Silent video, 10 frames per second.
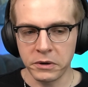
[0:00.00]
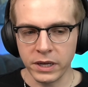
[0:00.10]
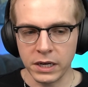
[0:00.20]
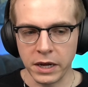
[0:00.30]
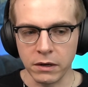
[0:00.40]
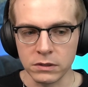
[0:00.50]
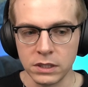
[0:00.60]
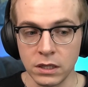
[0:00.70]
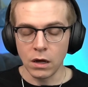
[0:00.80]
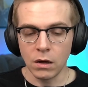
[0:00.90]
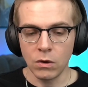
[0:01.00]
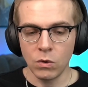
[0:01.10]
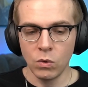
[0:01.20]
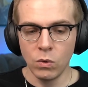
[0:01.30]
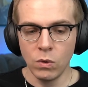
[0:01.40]
it out.
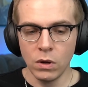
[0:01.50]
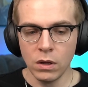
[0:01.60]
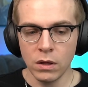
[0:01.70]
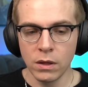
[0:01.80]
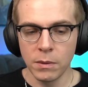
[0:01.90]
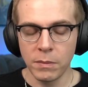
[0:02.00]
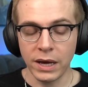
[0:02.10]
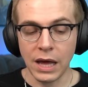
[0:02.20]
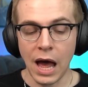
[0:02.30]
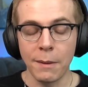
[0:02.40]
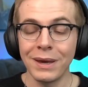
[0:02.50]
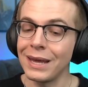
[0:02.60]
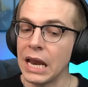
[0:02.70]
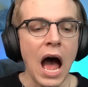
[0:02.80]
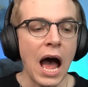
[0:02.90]
Oh my God. I
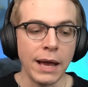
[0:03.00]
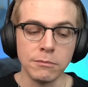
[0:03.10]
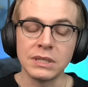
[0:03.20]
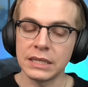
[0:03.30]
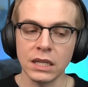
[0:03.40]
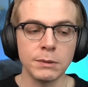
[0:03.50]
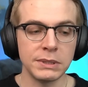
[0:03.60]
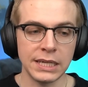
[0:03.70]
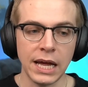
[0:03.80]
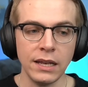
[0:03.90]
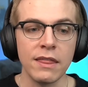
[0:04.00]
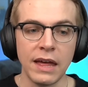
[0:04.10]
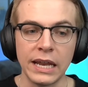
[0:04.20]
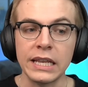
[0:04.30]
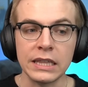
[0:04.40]
mean, I'm still upset
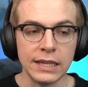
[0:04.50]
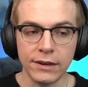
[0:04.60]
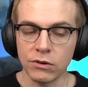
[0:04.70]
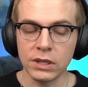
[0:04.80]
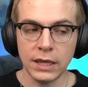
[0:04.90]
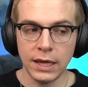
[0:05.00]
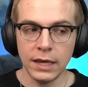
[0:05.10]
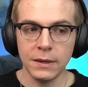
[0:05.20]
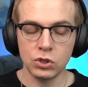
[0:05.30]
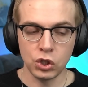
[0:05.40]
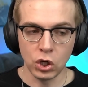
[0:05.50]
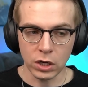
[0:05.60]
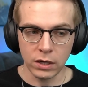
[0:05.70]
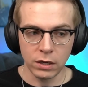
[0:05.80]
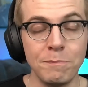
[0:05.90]
that it literally
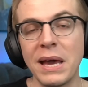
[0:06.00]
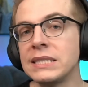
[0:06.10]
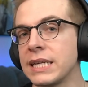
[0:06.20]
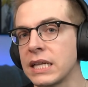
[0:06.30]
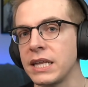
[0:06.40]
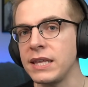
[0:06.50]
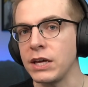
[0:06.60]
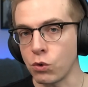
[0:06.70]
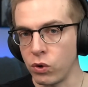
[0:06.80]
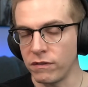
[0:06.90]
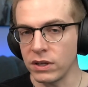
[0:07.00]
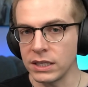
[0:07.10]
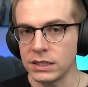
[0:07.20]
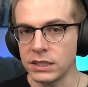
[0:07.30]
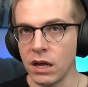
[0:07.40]
took basically the
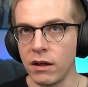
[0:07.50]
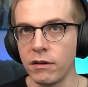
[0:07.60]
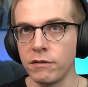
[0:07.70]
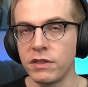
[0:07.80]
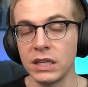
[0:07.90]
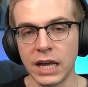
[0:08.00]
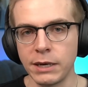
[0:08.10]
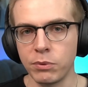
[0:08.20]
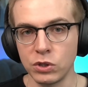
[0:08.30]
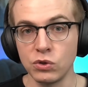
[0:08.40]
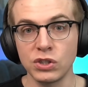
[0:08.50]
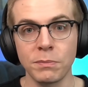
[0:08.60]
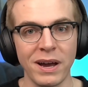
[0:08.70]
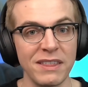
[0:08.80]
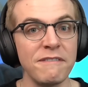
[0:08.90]
equivalent of the light
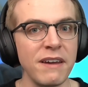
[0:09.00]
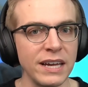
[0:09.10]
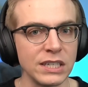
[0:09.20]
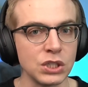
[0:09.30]
produced by the Vegas